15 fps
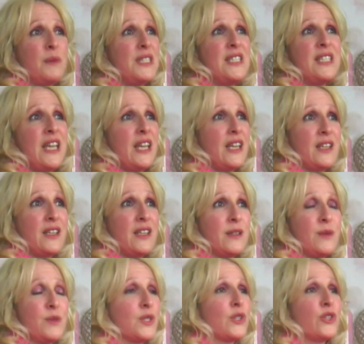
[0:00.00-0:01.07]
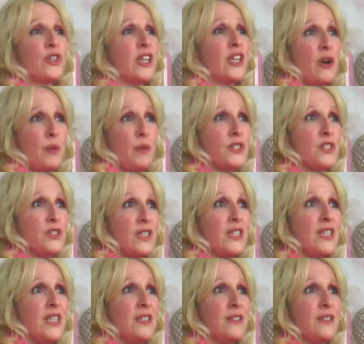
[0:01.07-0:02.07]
mistake. It was a learning opportunity.